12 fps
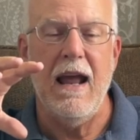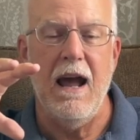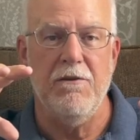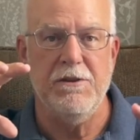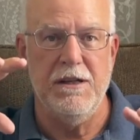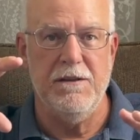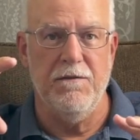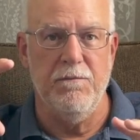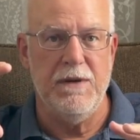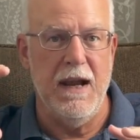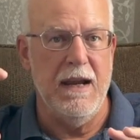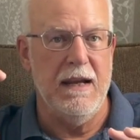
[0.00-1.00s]
algae from
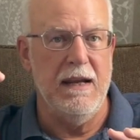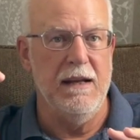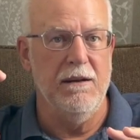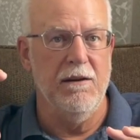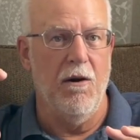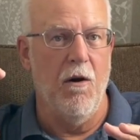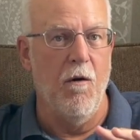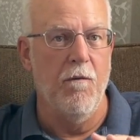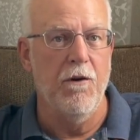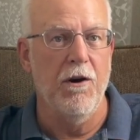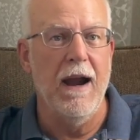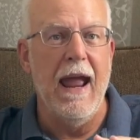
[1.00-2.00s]
taking
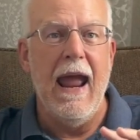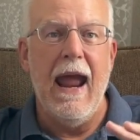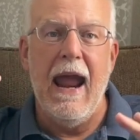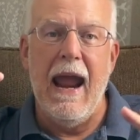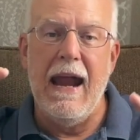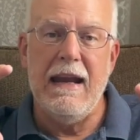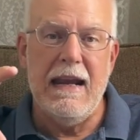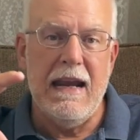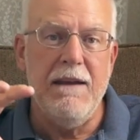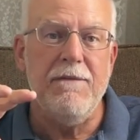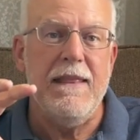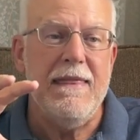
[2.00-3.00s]
over. And
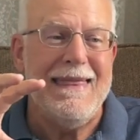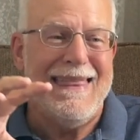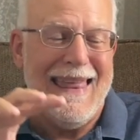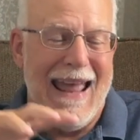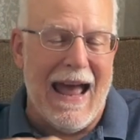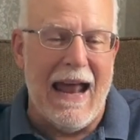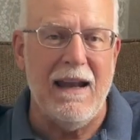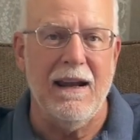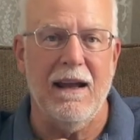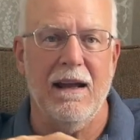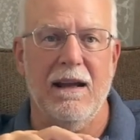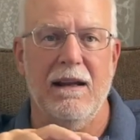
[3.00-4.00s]
even that
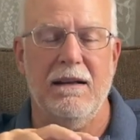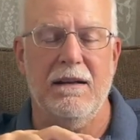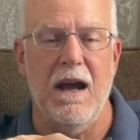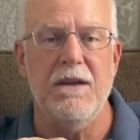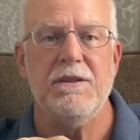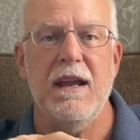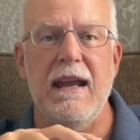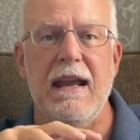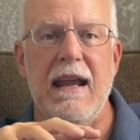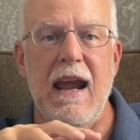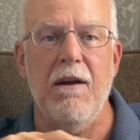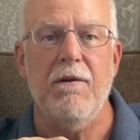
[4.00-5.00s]
doesn't
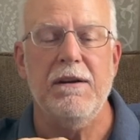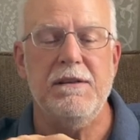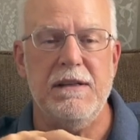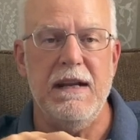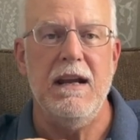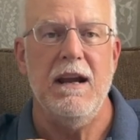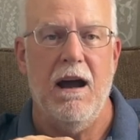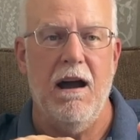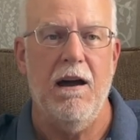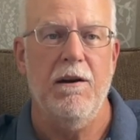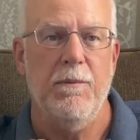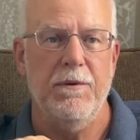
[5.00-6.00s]
guarantee
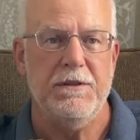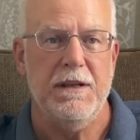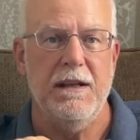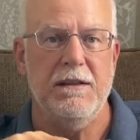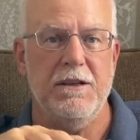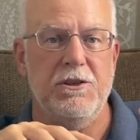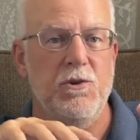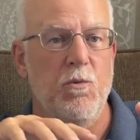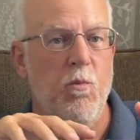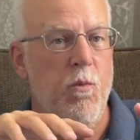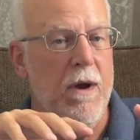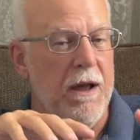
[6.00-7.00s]
100% that you
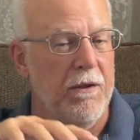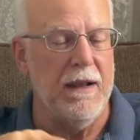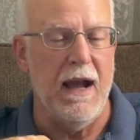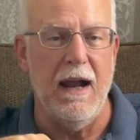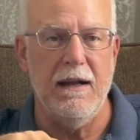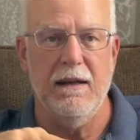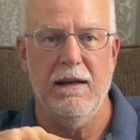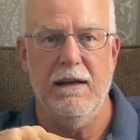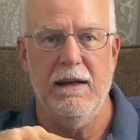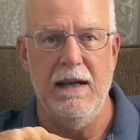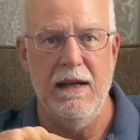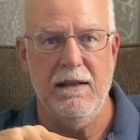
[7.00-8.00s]
will not
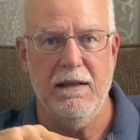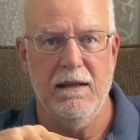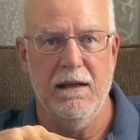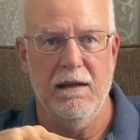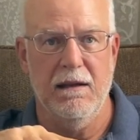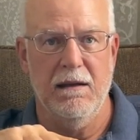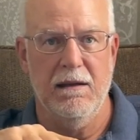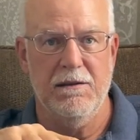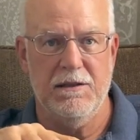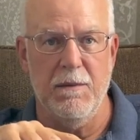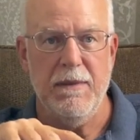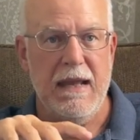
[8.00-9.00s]
get
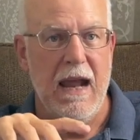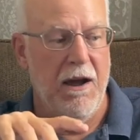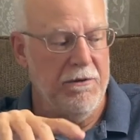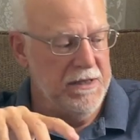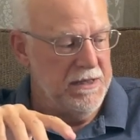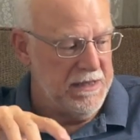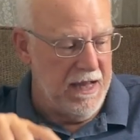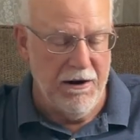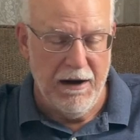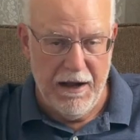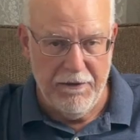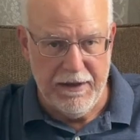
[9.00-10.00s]
some of the algae that are
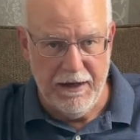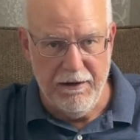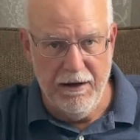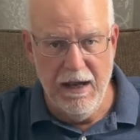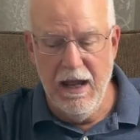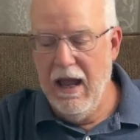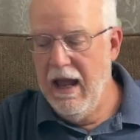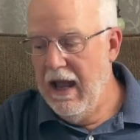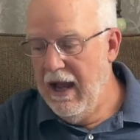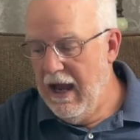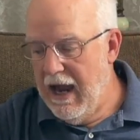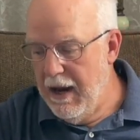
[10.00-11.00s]
out there.
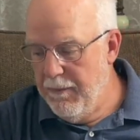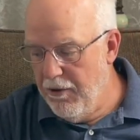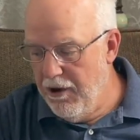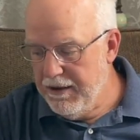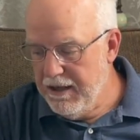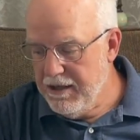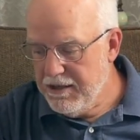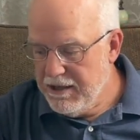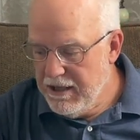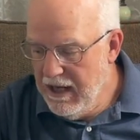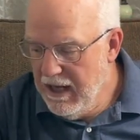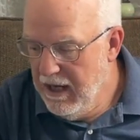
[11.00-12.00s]
I bought
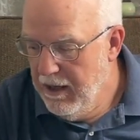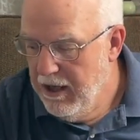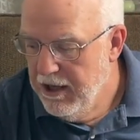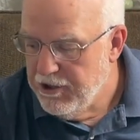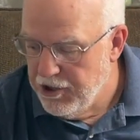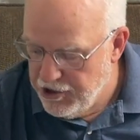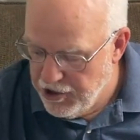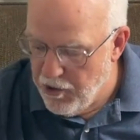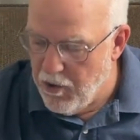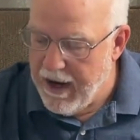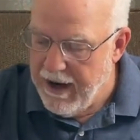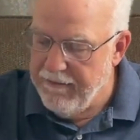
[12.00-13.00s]
this to
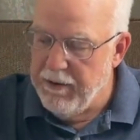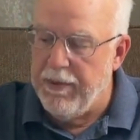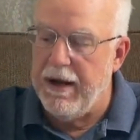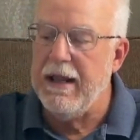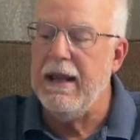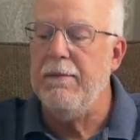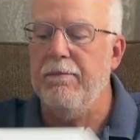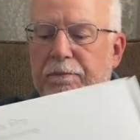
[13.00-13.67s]
show everybody